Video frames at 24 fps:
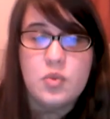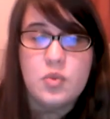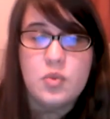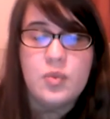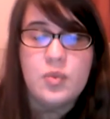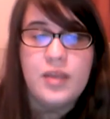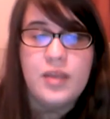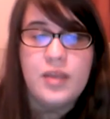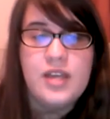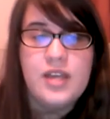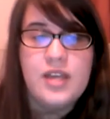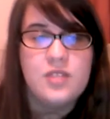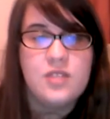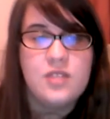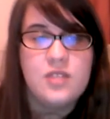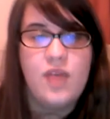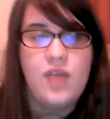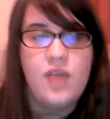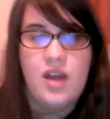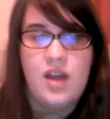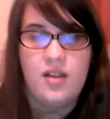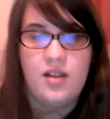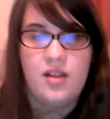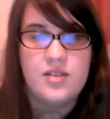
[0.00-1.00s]
place for
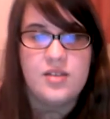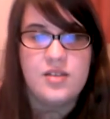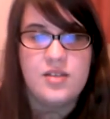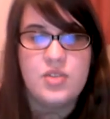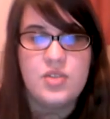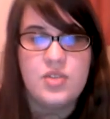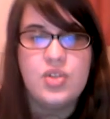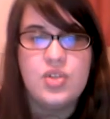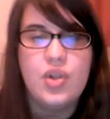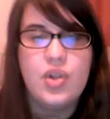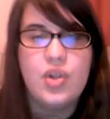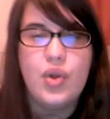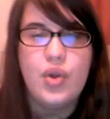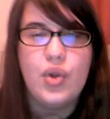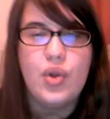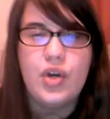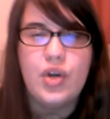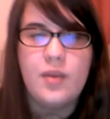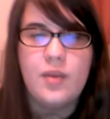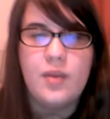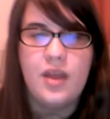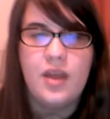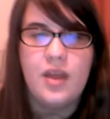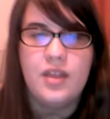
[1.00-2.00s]
adolescents to learn
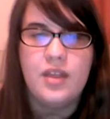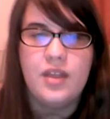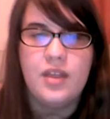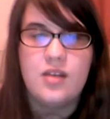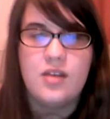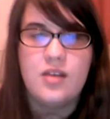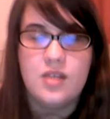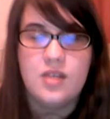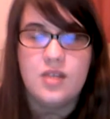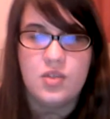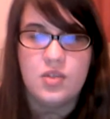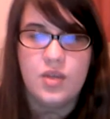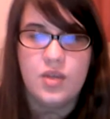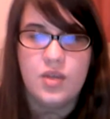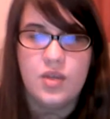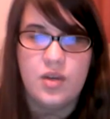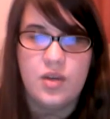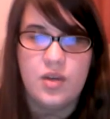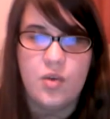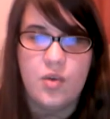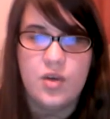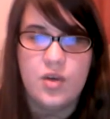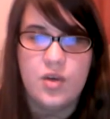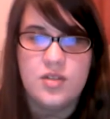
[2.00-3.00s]
about the sexual
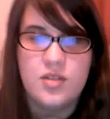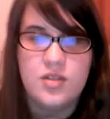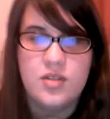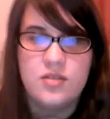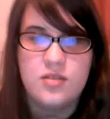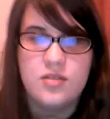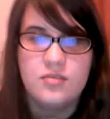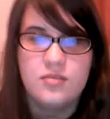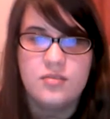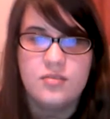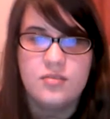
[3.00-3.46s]
intercourse.